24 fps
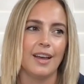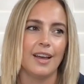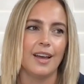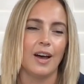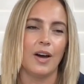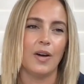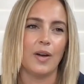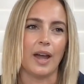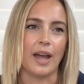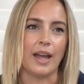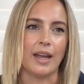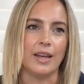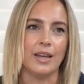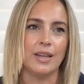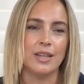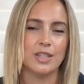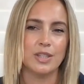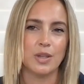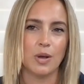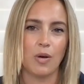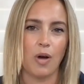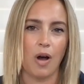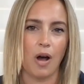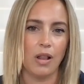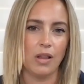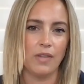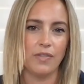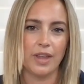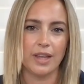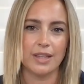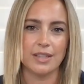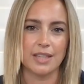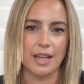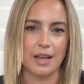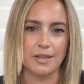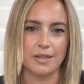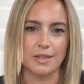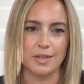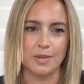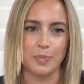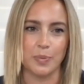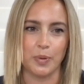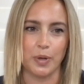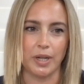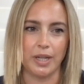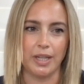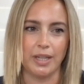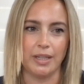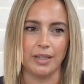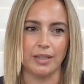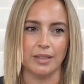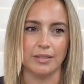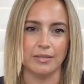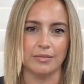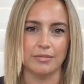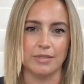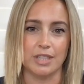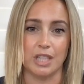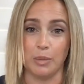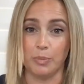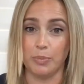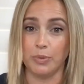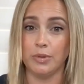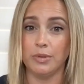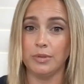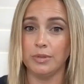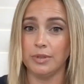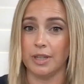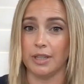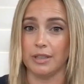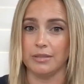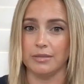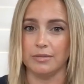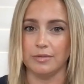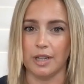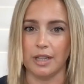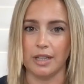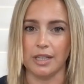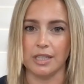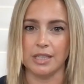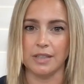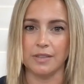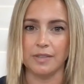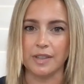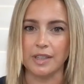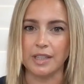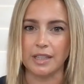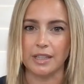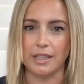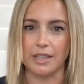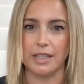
Okay, so all of that sounds pretty simple and relatively